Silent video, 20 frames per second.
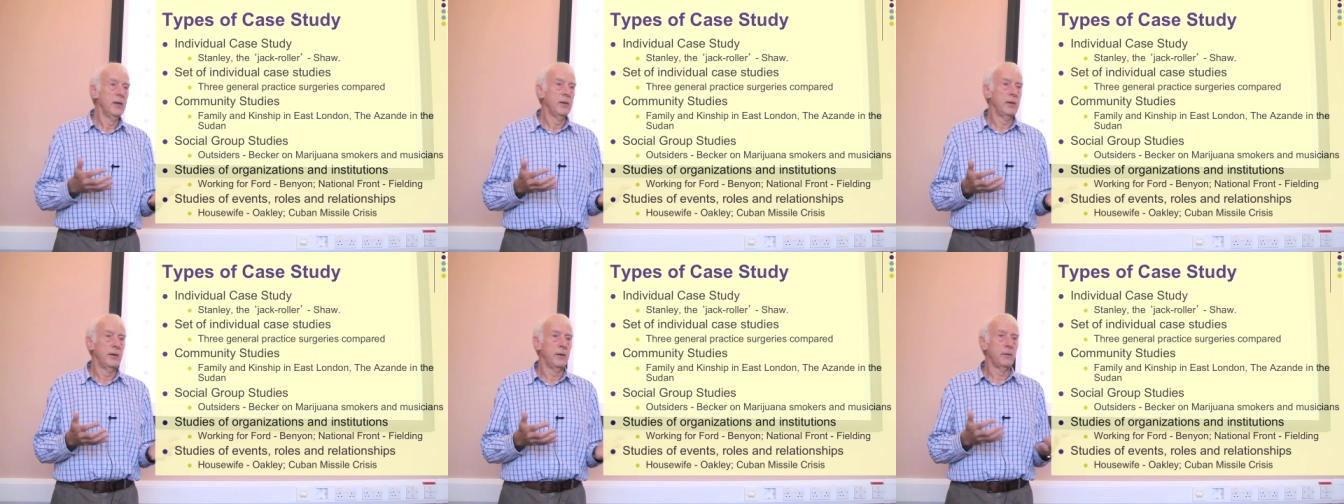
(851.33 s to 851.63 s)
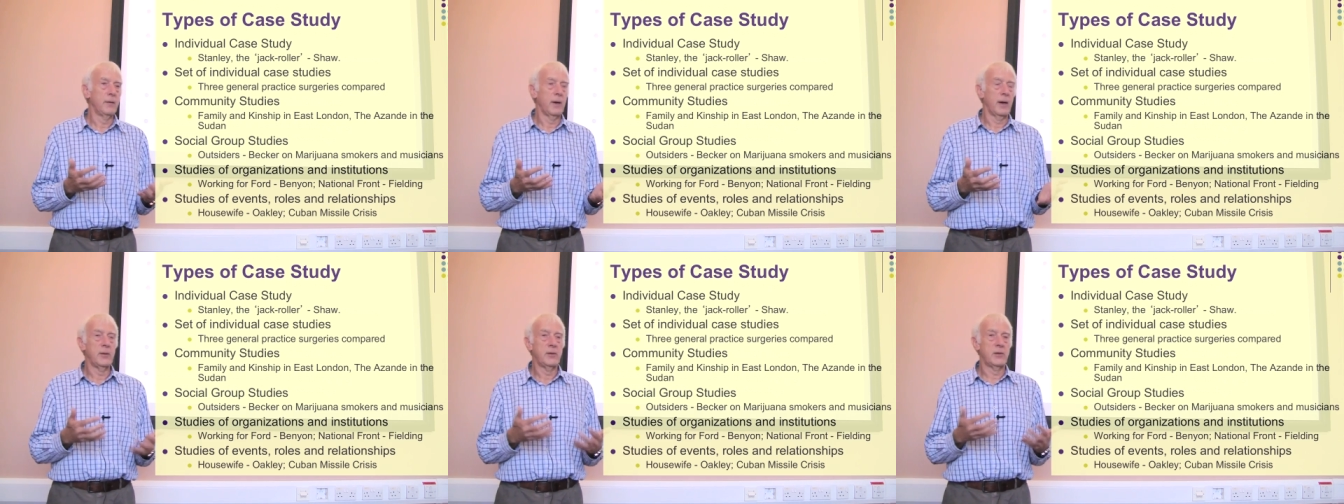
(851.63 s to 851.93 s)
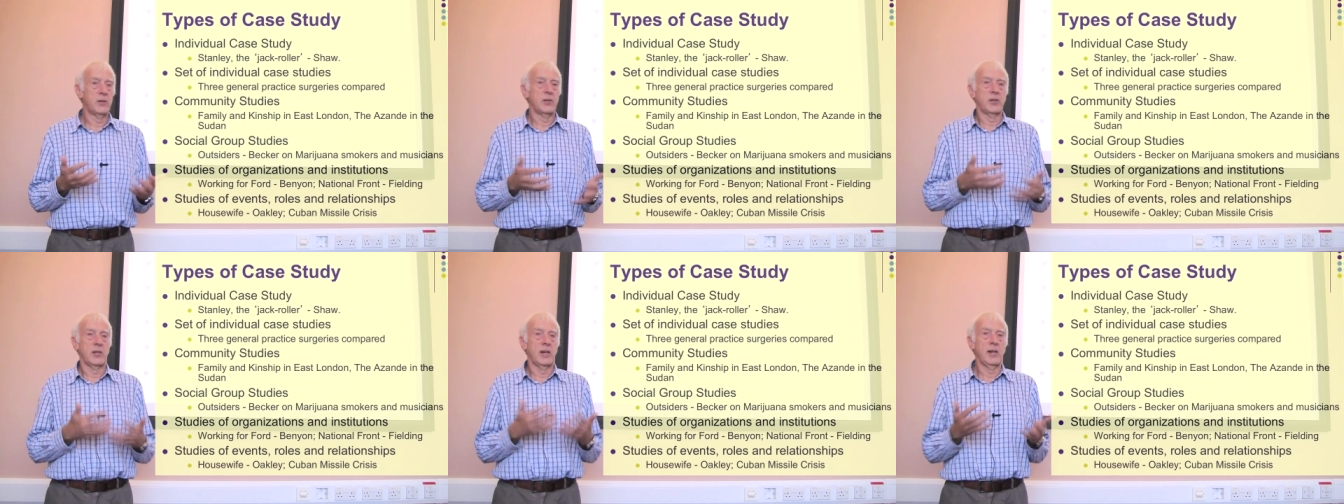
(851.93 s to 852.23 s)
that in
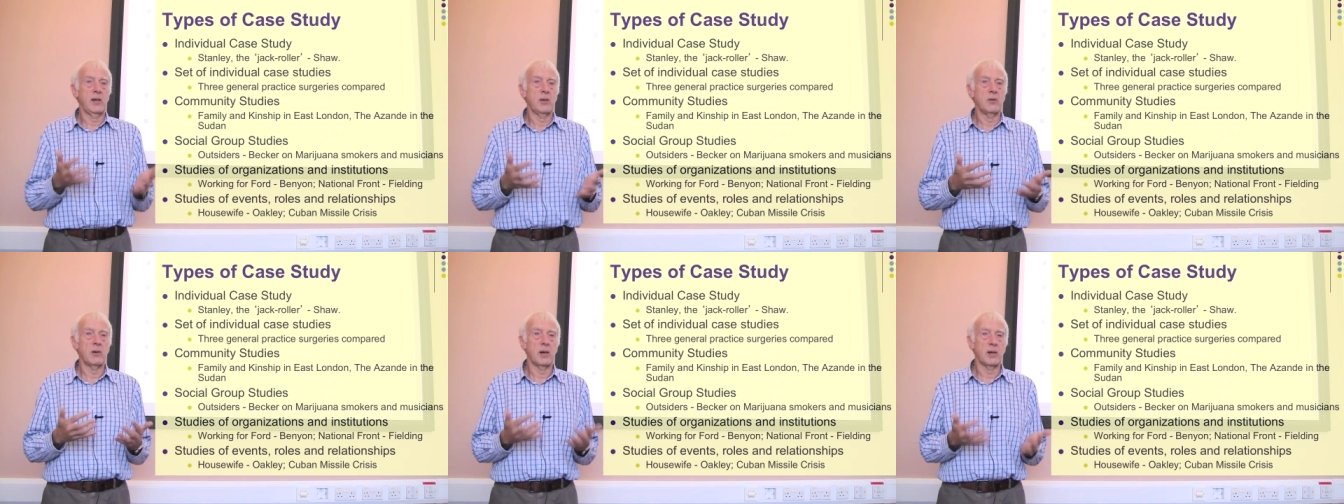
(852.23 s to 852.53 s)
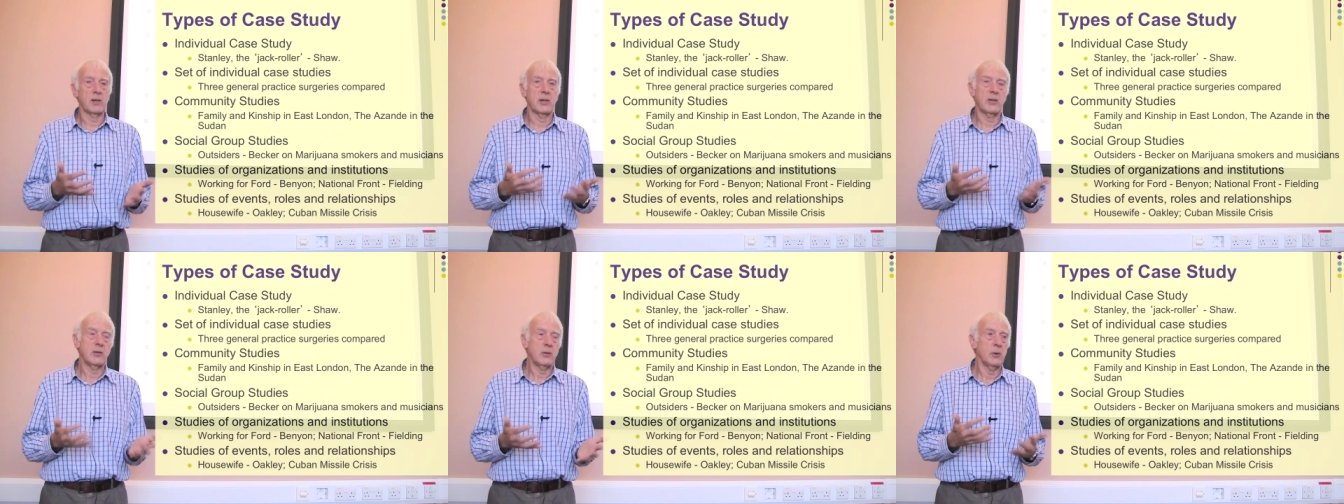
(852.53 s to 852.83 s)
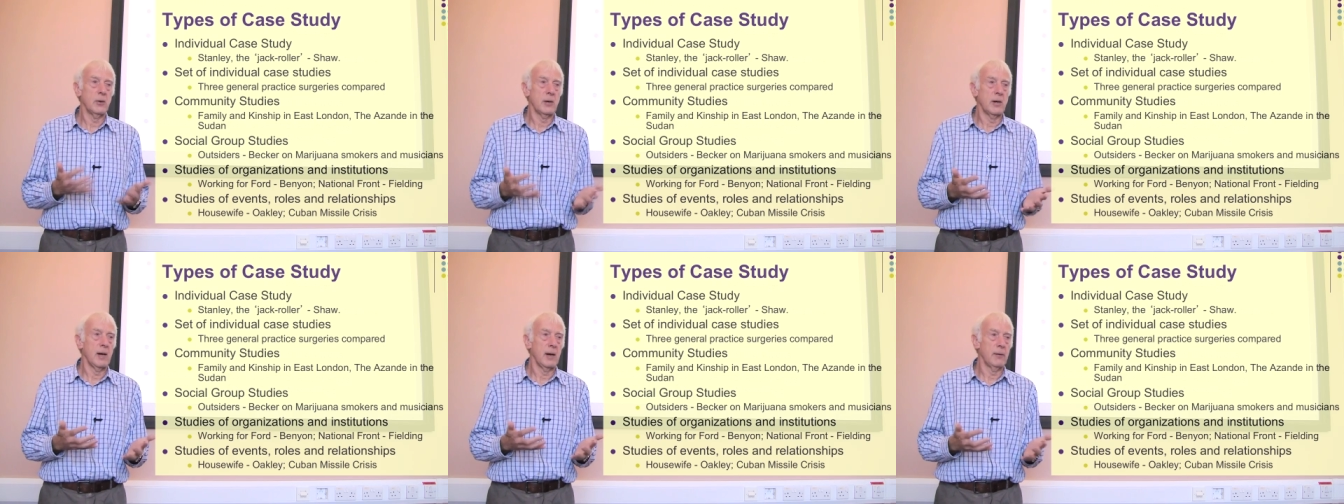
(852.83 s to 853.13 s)
fact just taking drugs
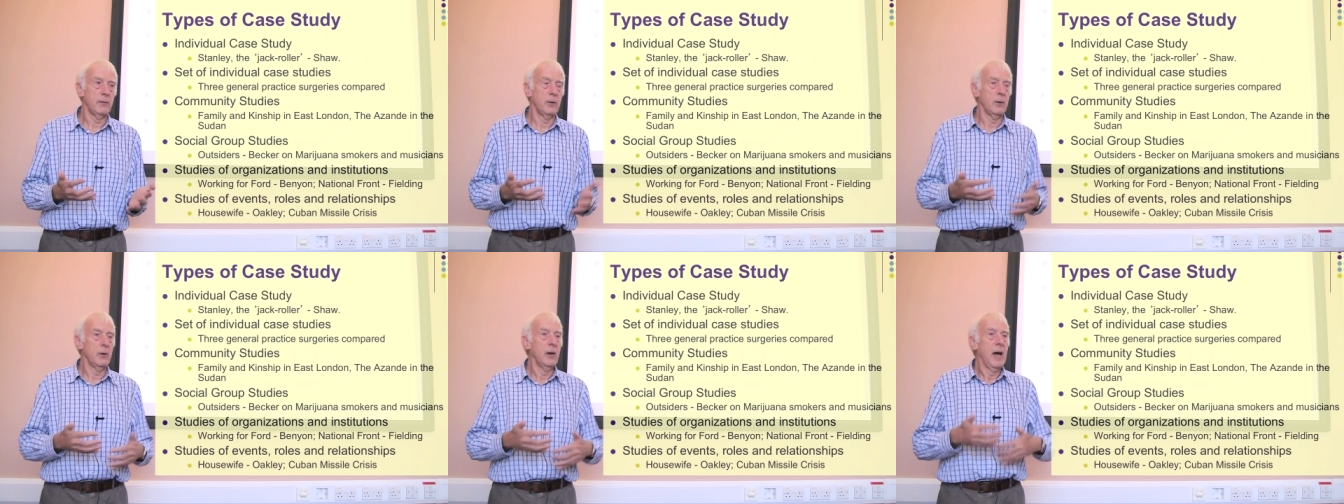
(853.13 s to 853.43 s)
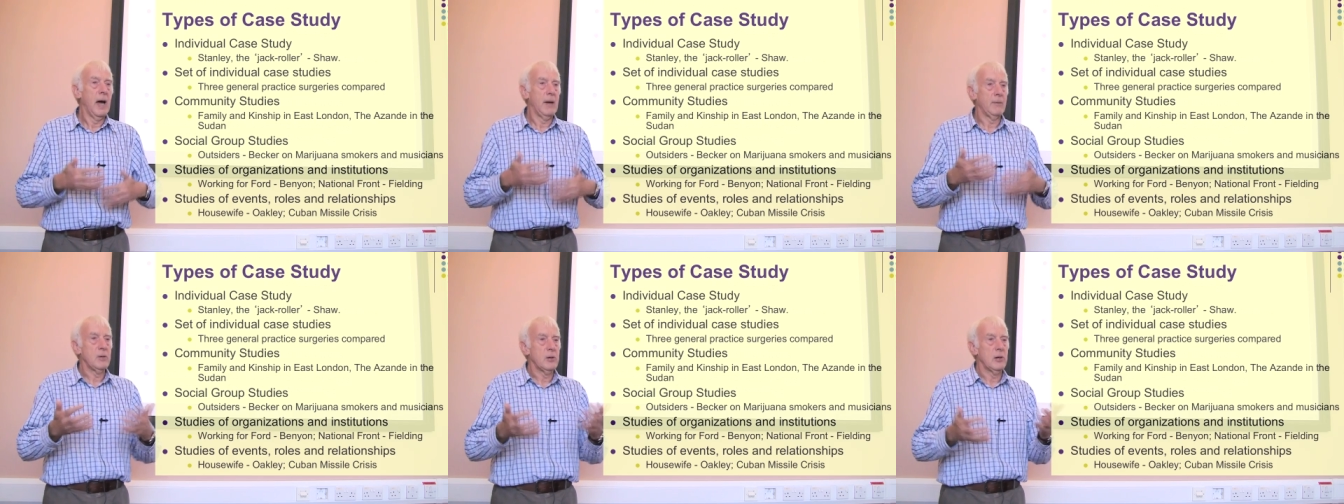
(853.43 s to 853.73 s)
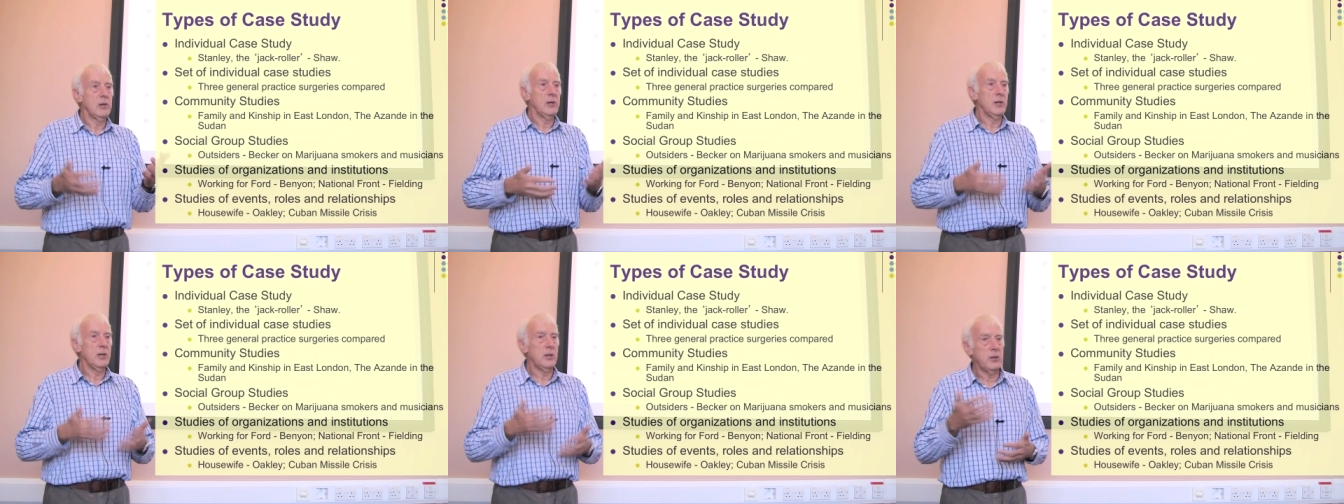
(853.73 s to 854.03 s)
isn't good enough, you're having
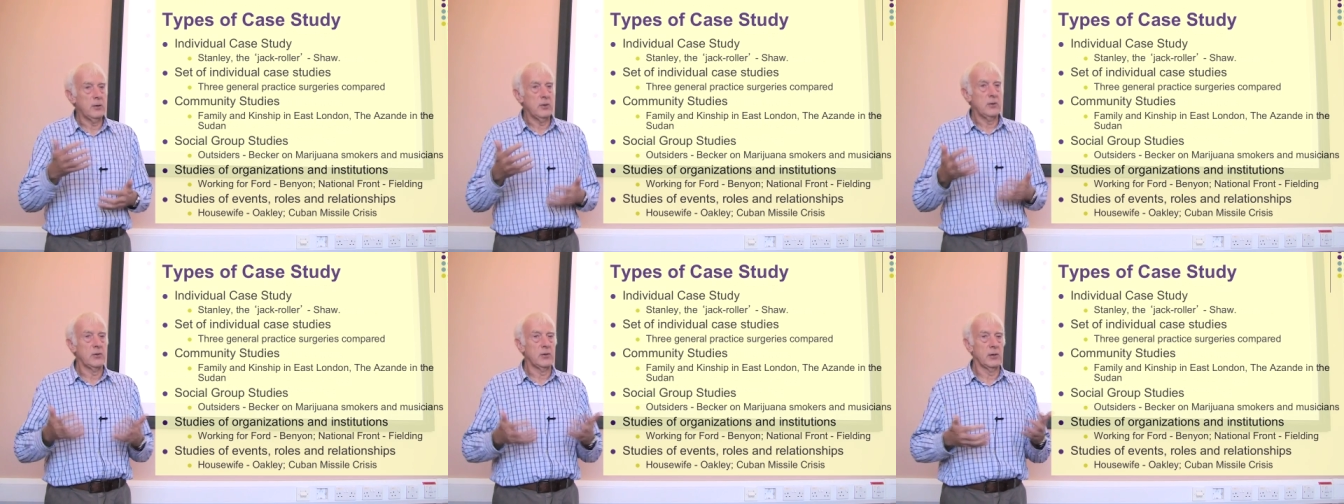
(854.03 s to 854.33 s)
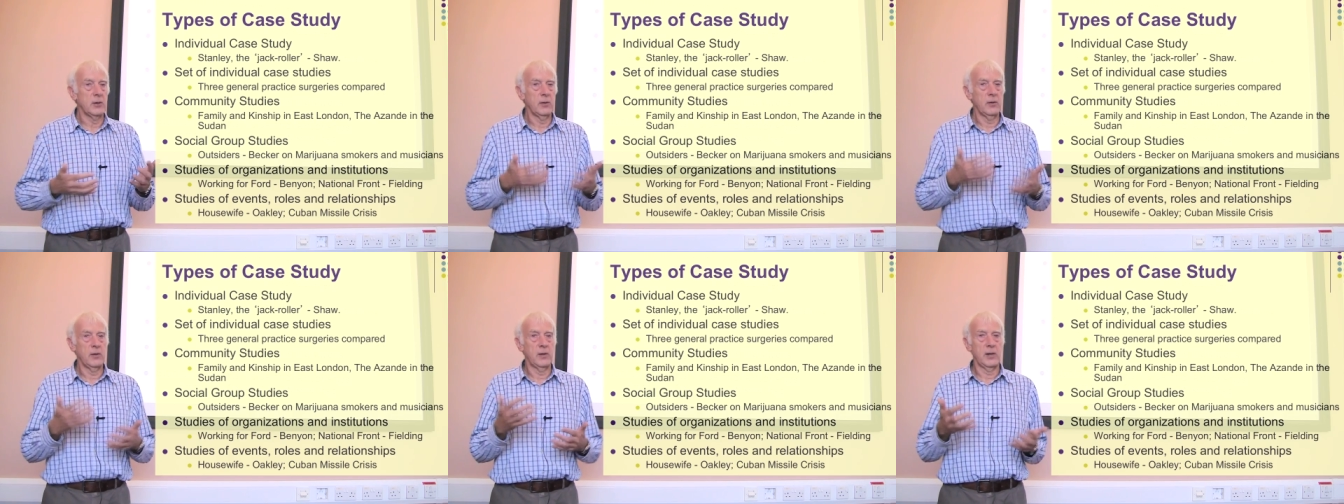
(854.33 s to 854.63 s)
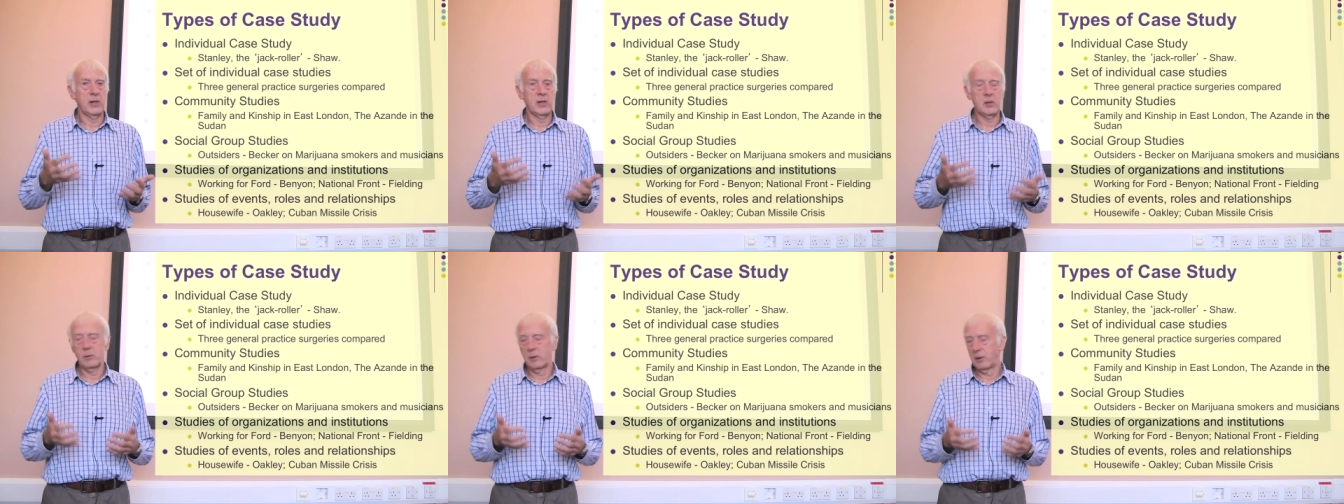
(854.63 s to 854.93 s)
to learn certain
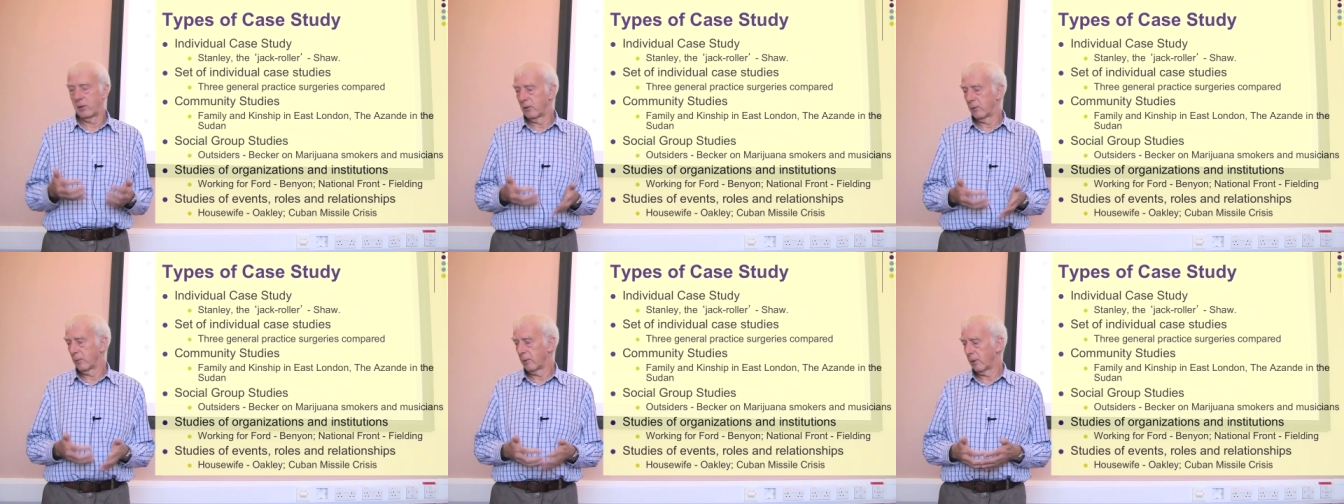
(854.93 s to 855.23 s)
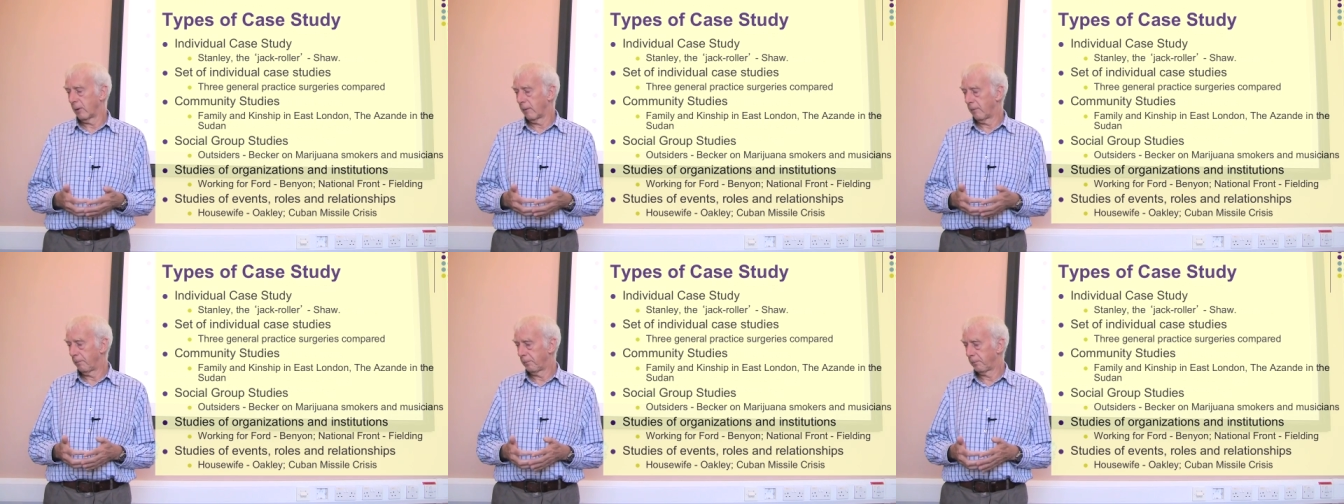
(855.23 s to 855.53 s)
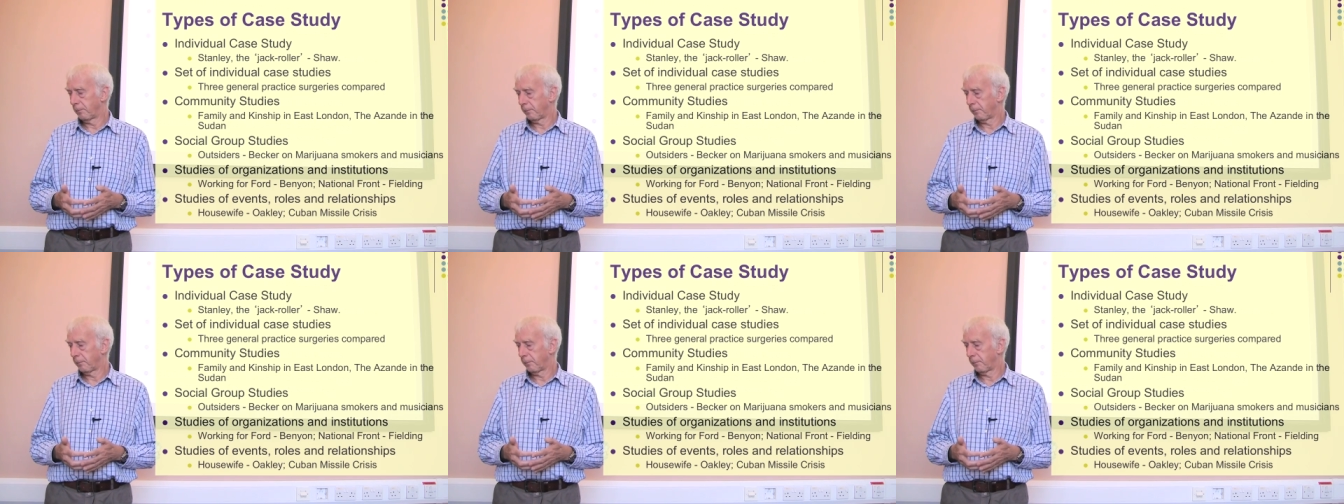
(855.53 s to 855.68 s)
things with it as well.